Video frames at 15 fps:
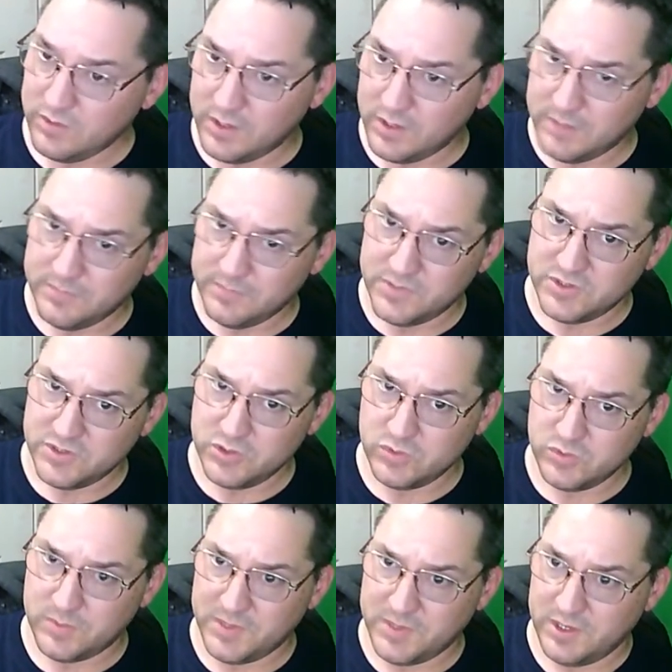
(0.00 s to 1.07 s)
The two up
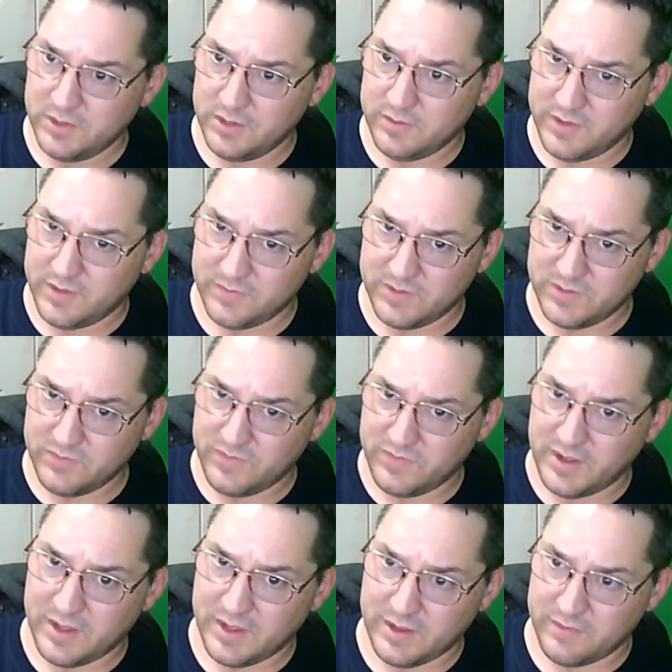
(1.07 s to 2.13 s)
here, the
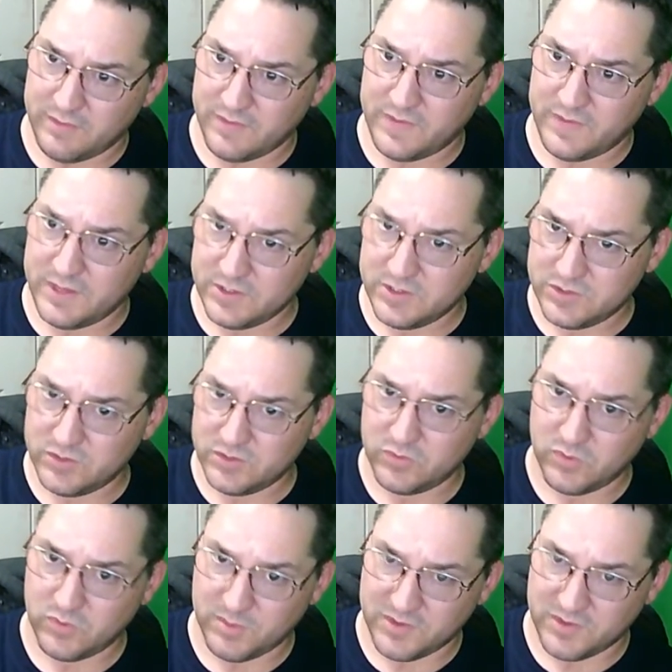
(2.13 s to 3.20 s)
FT5 and the iNSTONE, were
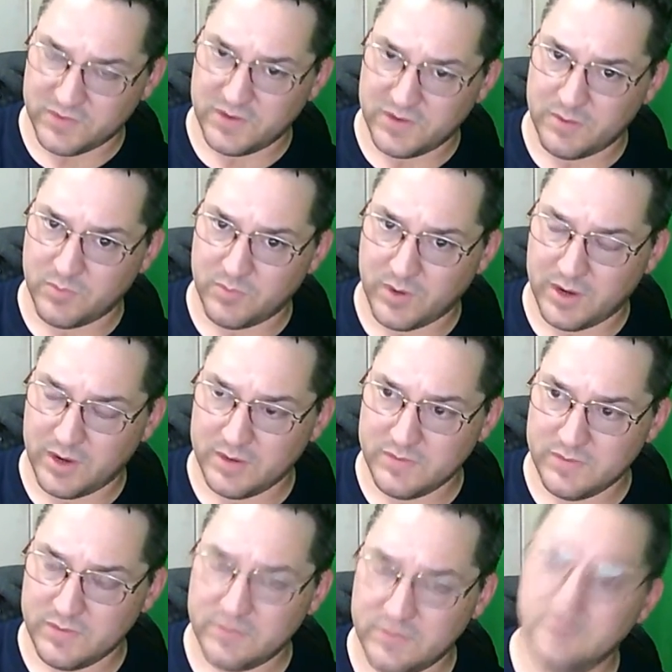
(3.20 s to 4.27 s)
about the same price.